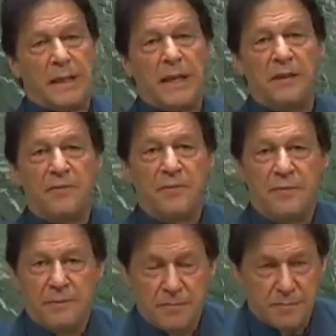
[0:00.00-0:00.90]

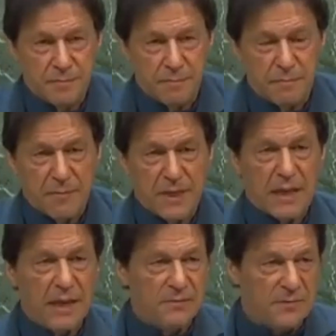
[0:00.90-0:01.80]
If
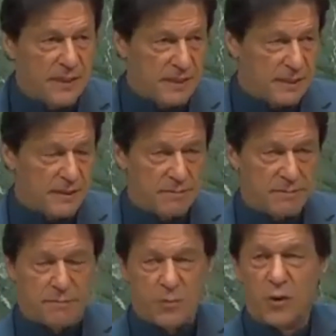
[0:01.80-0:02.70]
this
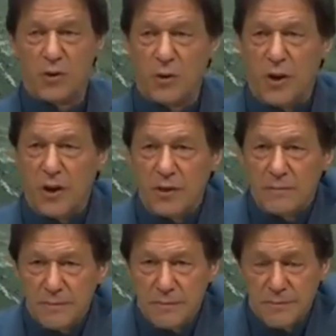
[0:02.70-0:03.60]
goes wrong,
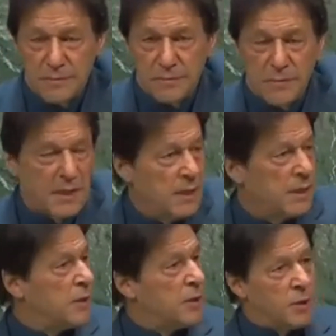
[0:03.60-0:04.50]

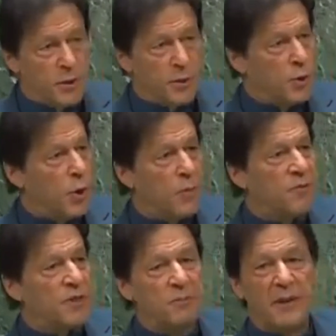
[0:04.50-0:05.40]
you hope
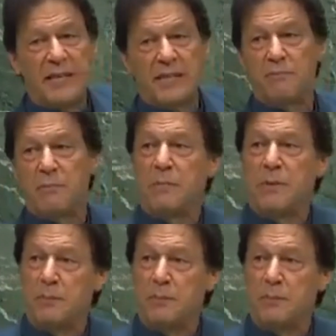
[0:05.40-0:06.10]
for the best, but be